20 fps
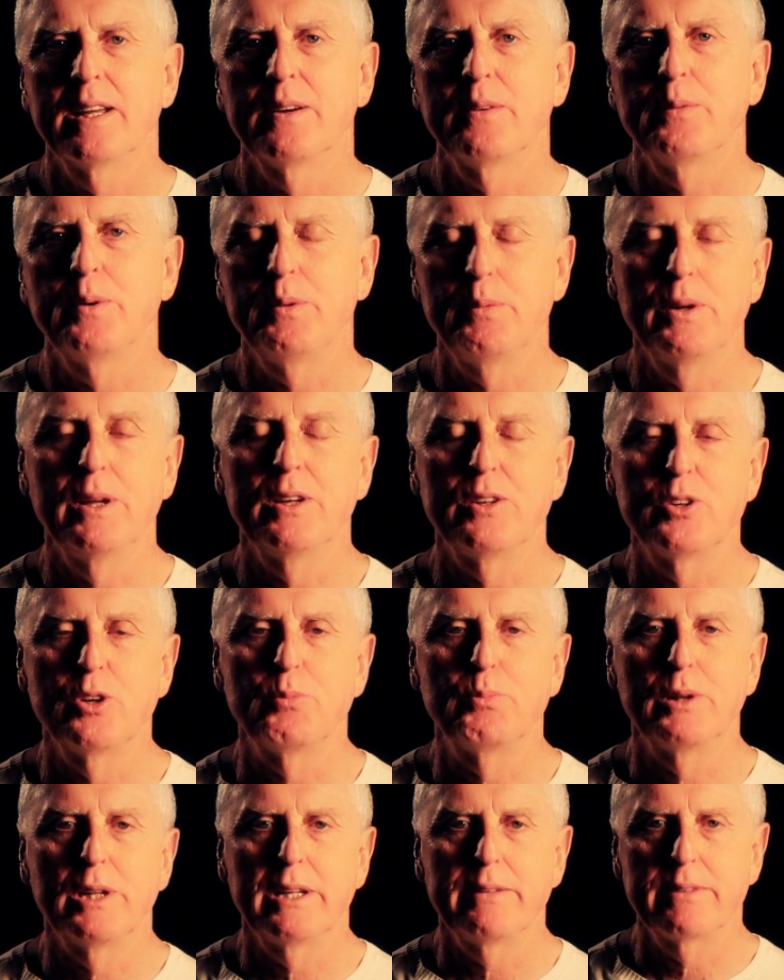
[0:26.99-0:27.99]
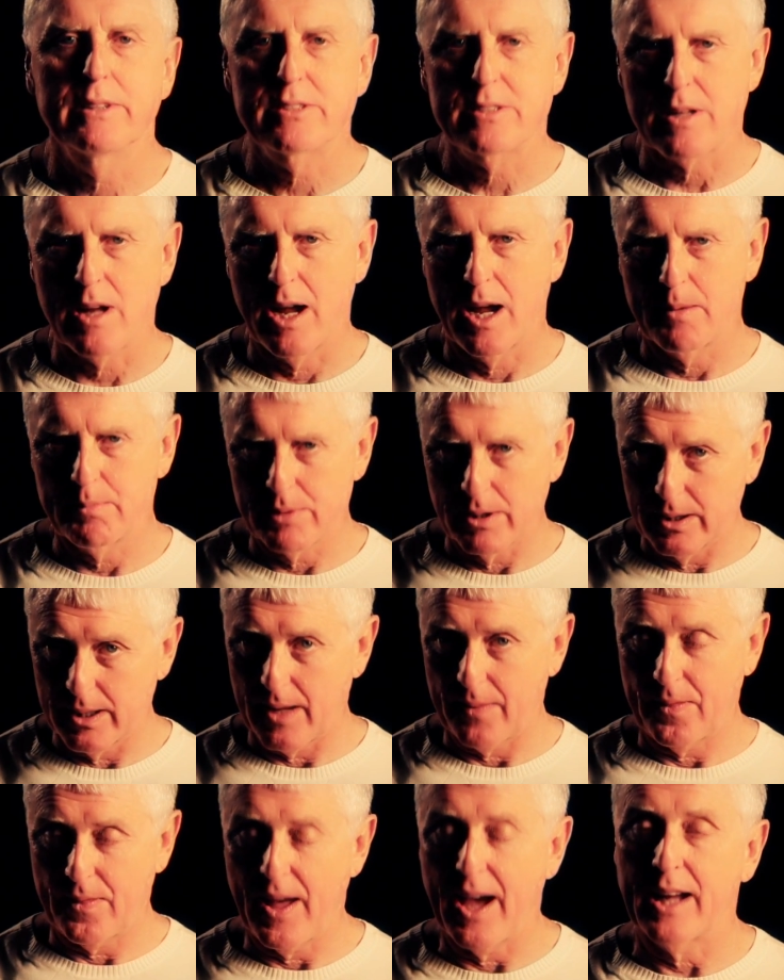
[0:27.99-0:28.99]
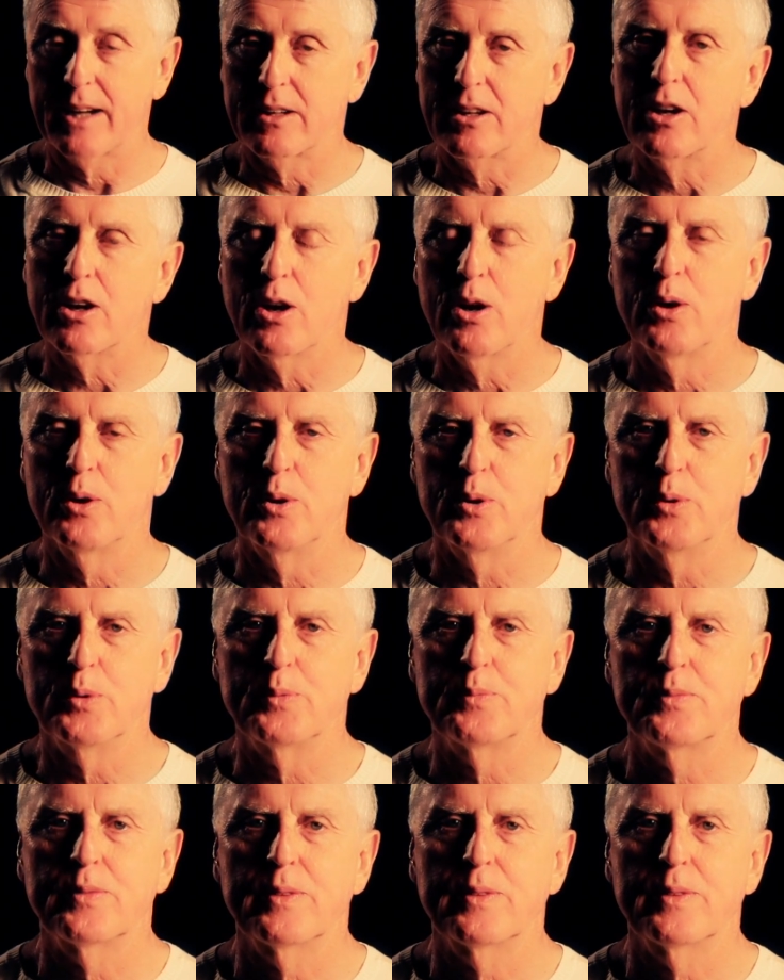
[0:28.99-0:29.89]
We really do believe it's time to let that go.